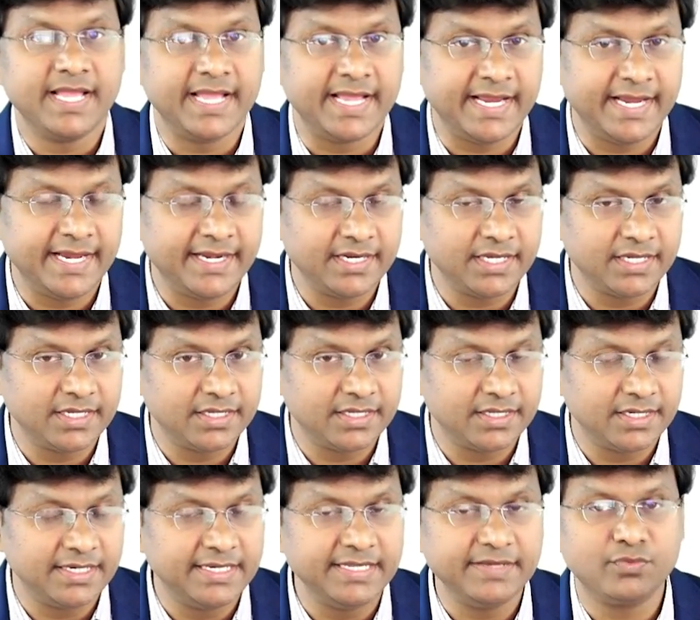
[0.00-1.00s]
And
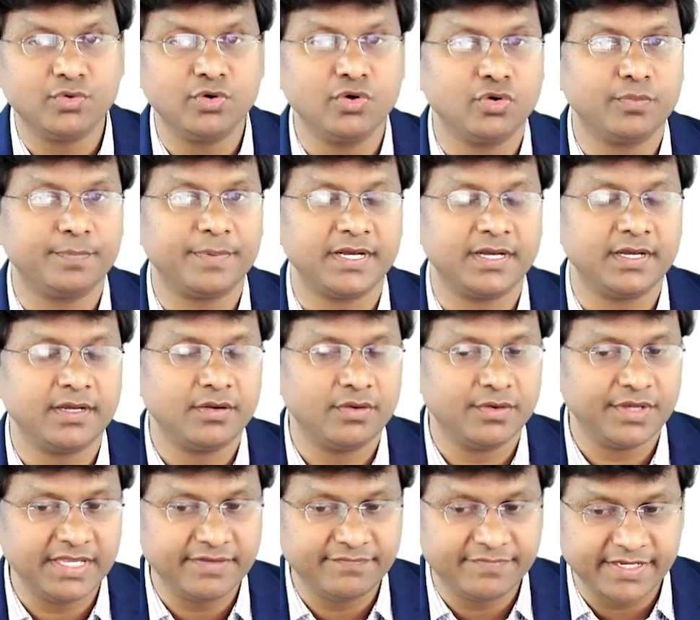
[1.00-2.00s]

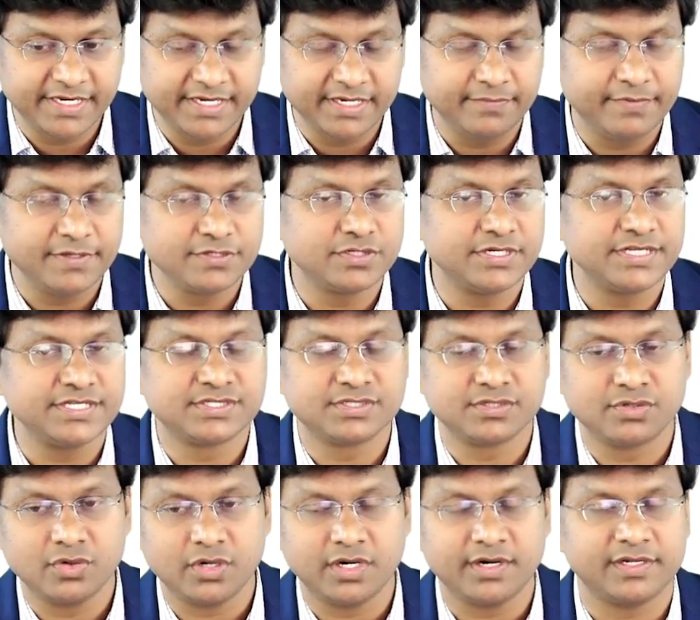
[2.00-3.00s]
levodopa, if the individual
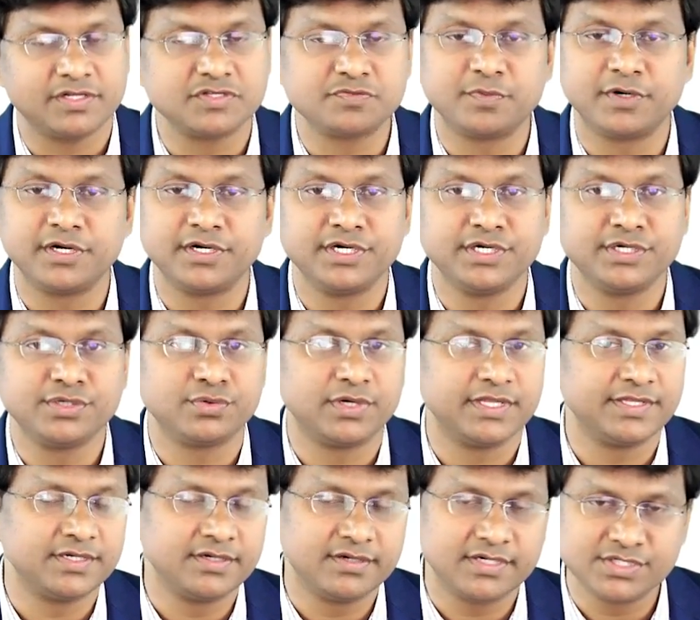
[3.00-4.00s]
is not responding to
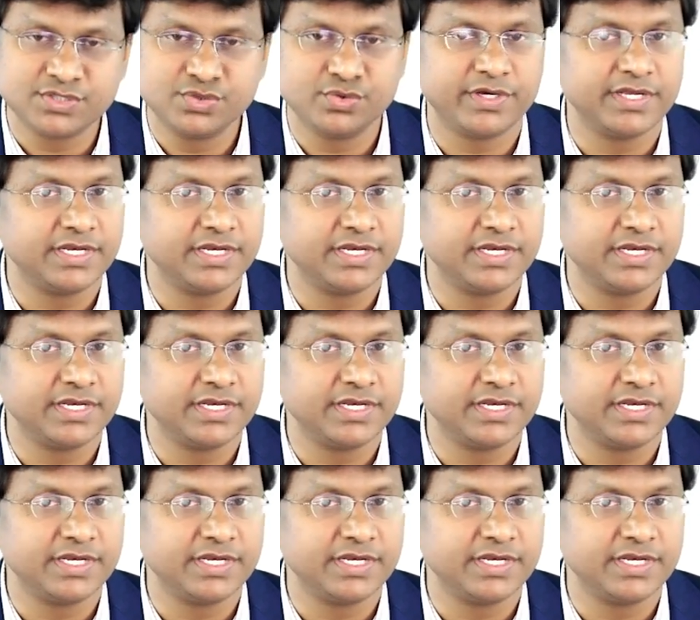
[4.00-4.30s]
other drugs, you